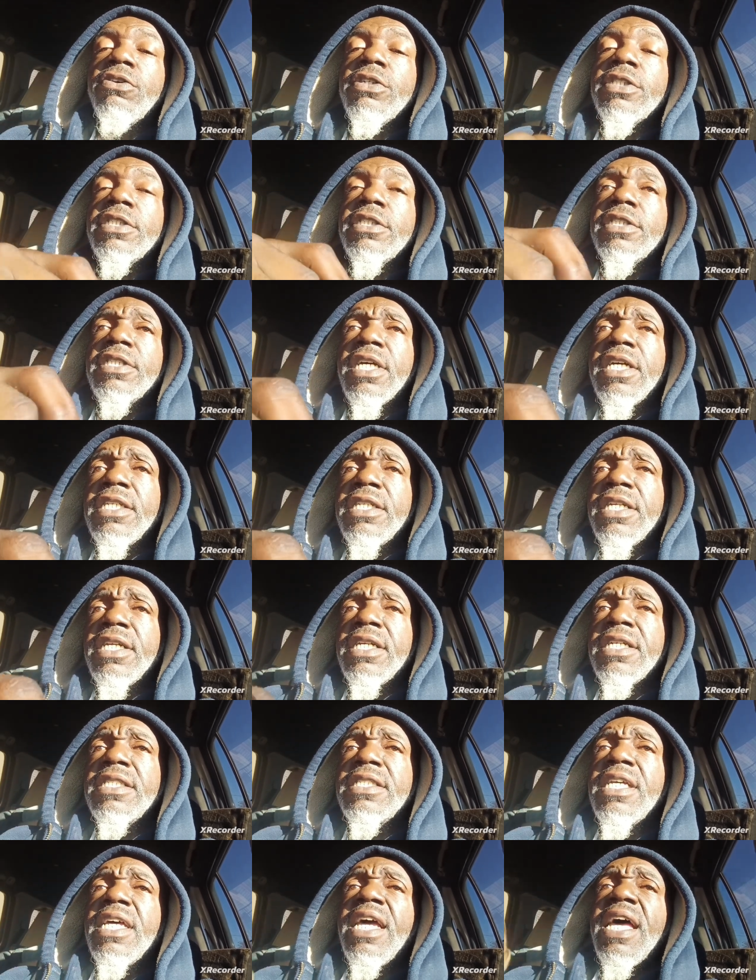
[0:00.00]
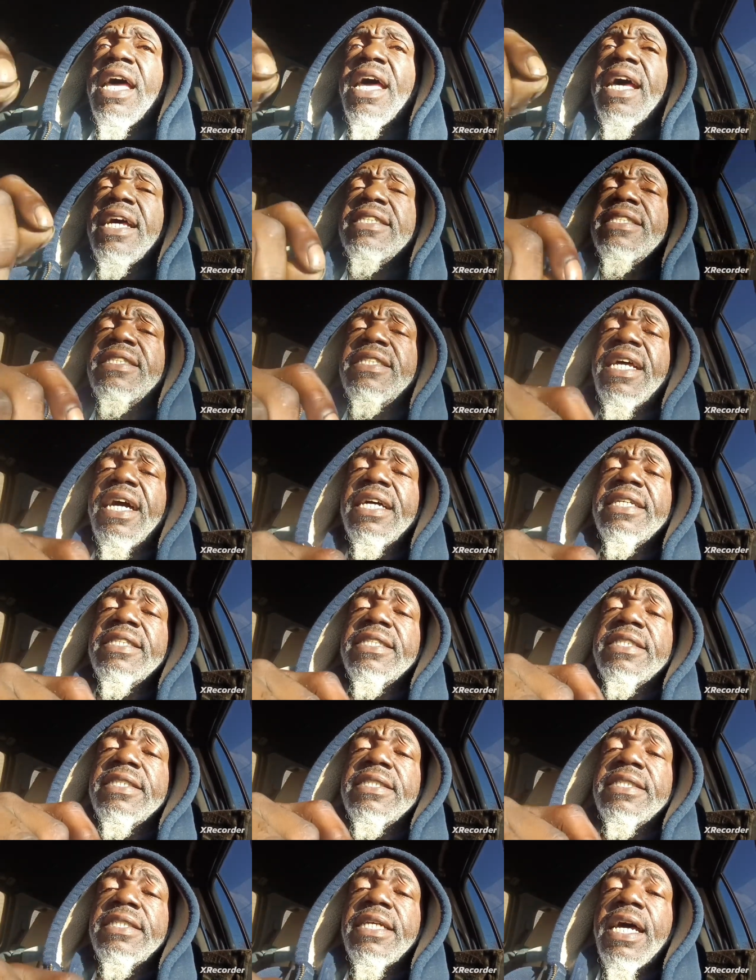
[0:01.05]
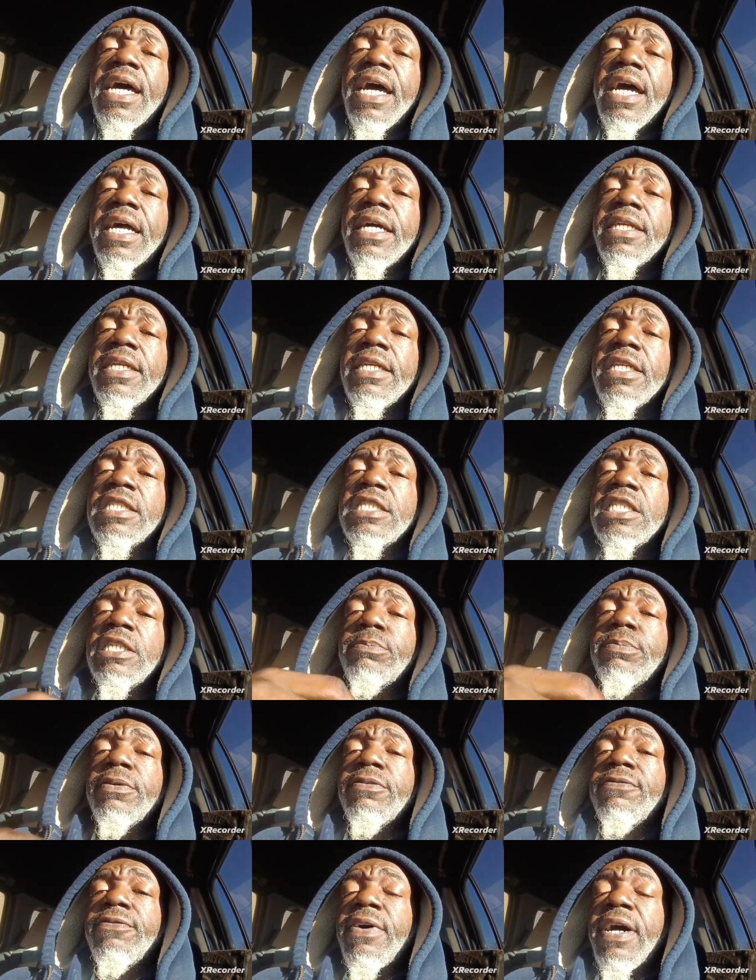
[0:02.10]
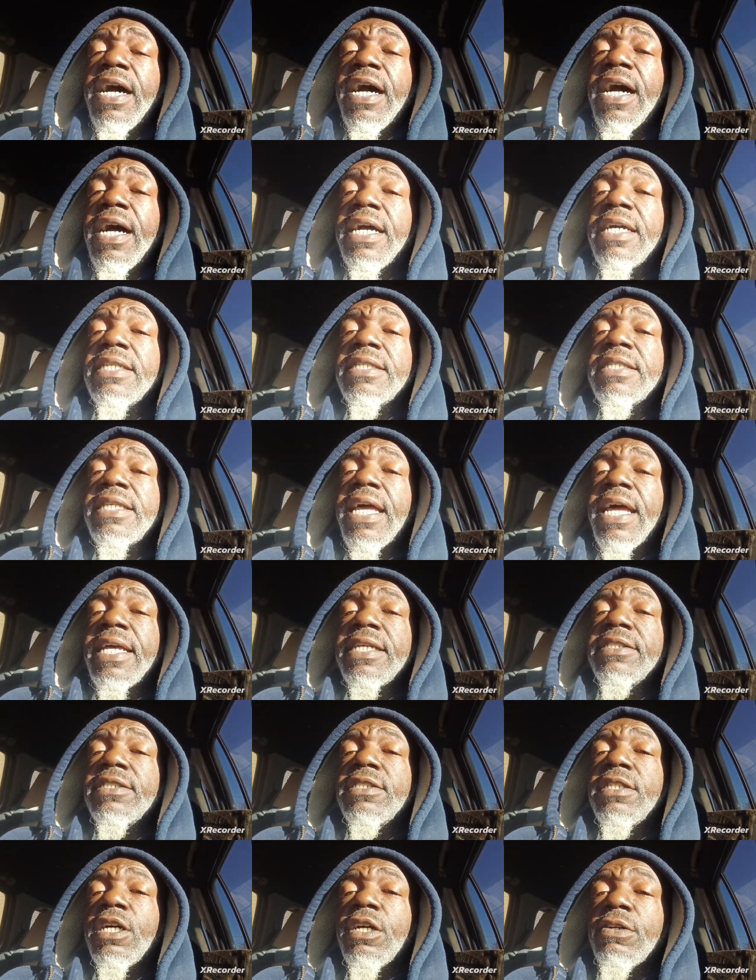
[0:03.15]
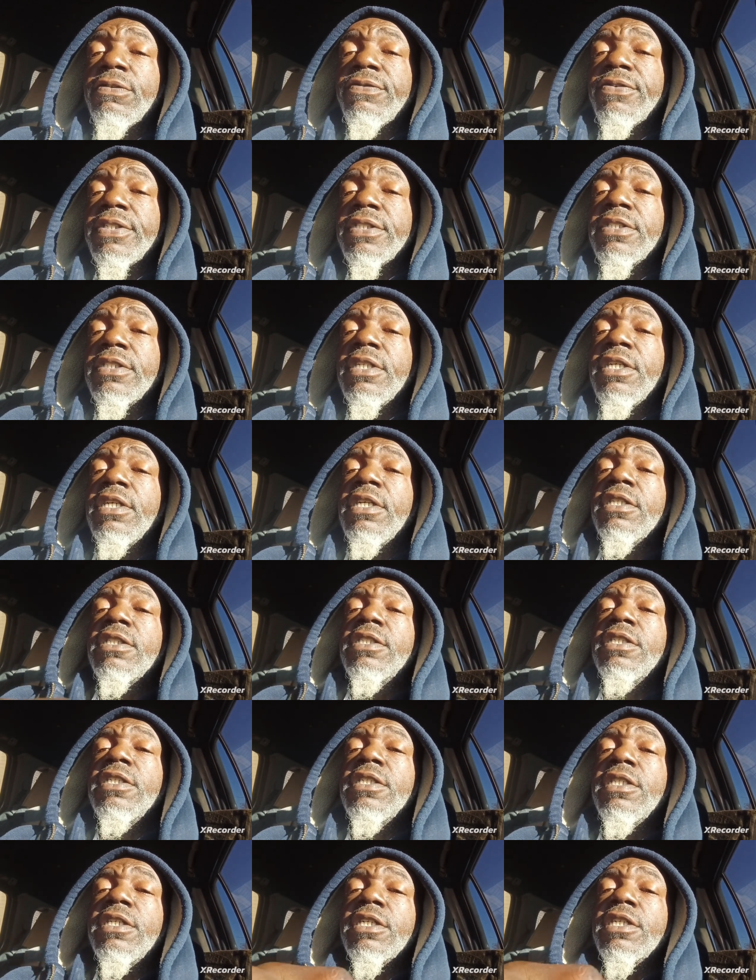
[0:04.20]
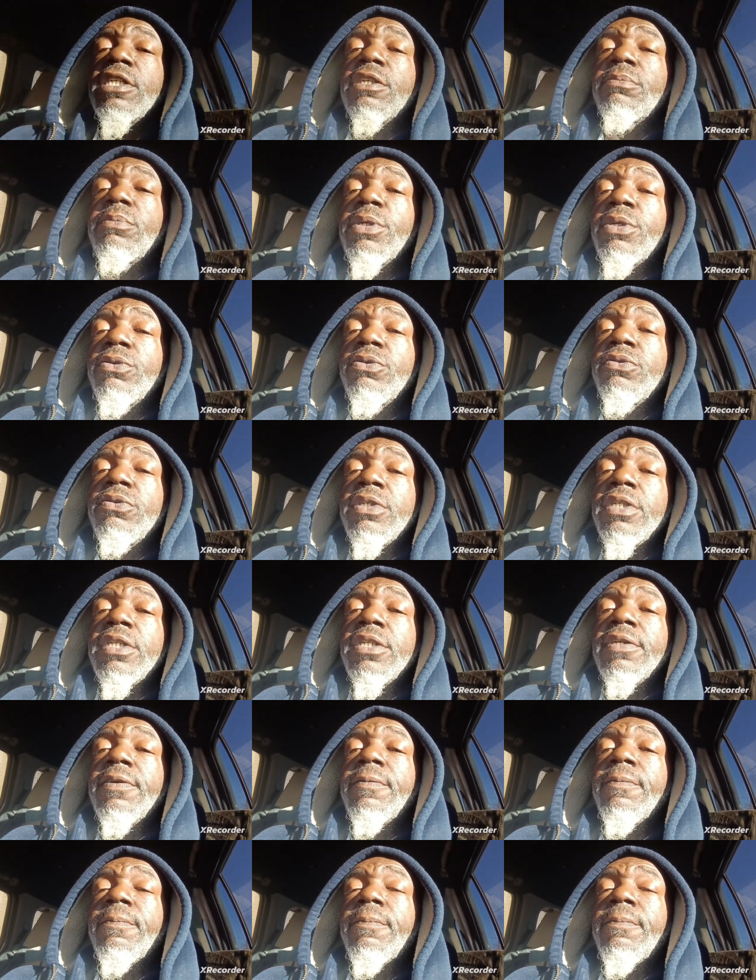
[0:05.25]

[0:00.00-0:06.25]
on Sundays has not decided to provide that service to the community.